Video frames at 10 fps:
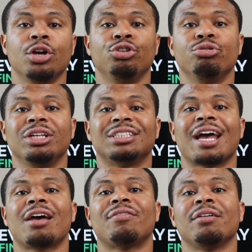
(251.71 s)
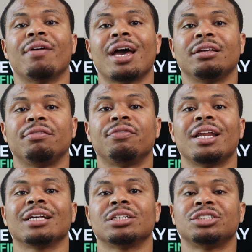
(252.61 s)
You need to have a valid
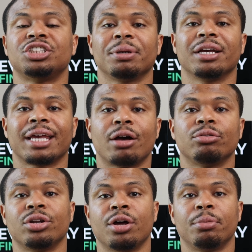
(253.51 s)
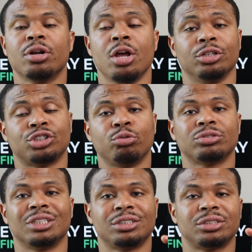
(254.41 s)
FedEx shipping account number. So
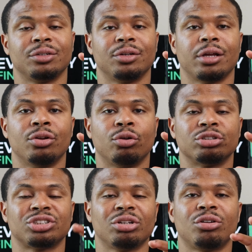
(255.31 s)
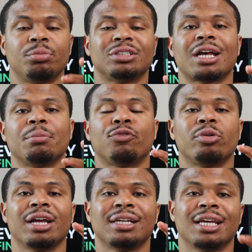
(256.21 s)
since, you know, there's still a little bit of time
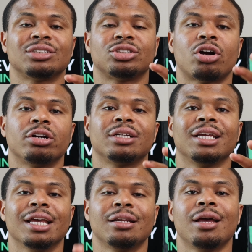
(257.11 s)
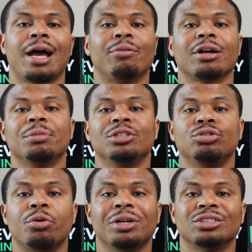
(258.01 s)
before it gets started again, I recommend
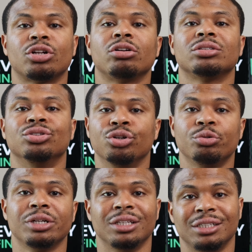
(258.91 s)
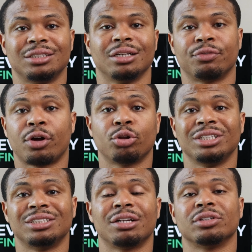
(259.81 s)
you already start doing these,
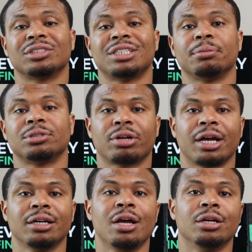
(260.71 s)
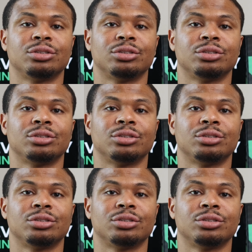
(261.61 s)
following these different steps, okay?